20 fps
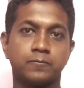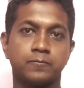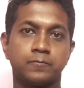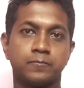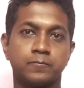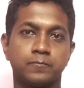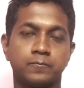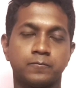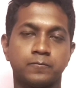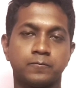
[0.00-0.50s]

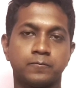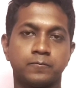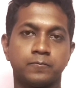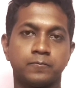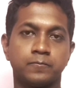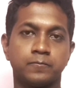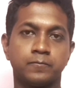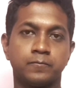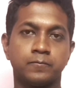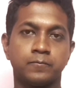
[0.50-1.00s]

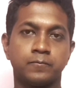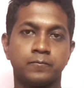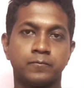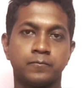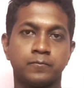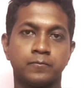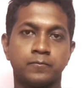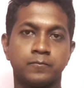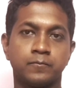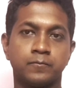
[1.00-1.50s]

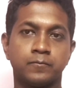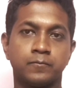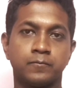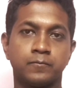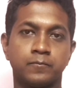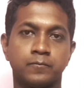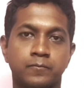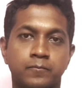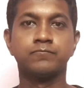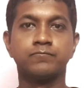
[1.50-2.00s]

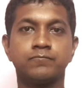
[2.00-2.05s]
Nothing is said.